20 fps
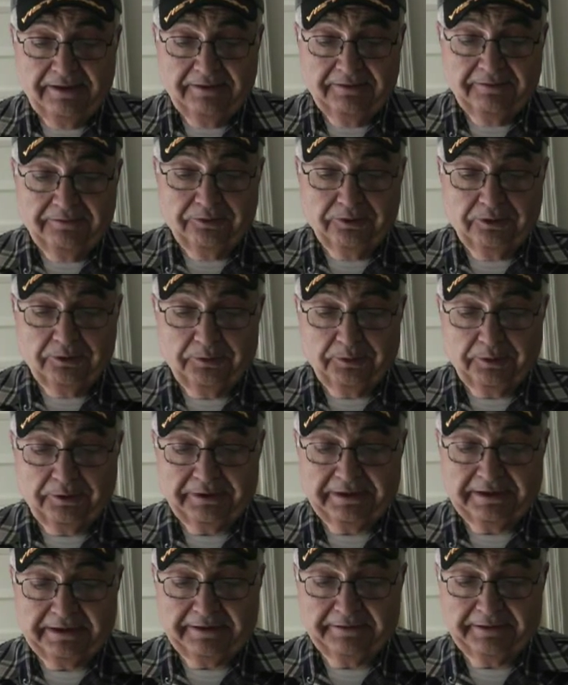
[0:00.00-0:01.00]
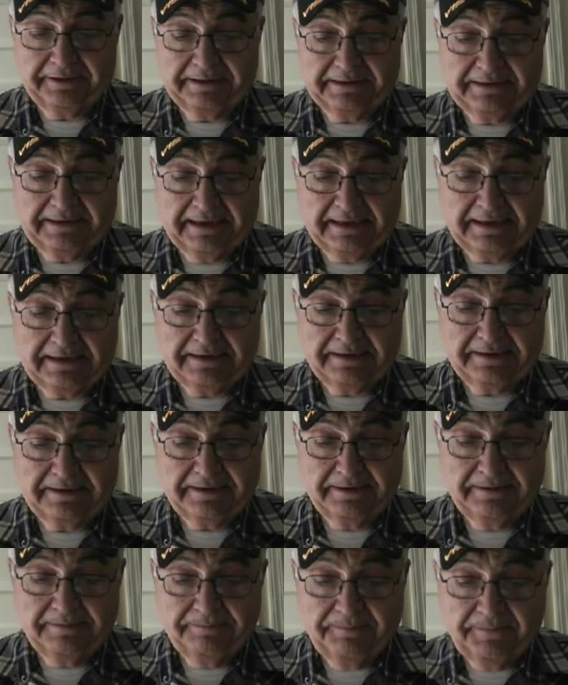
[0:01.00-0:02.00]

Fort Worth area, Texas.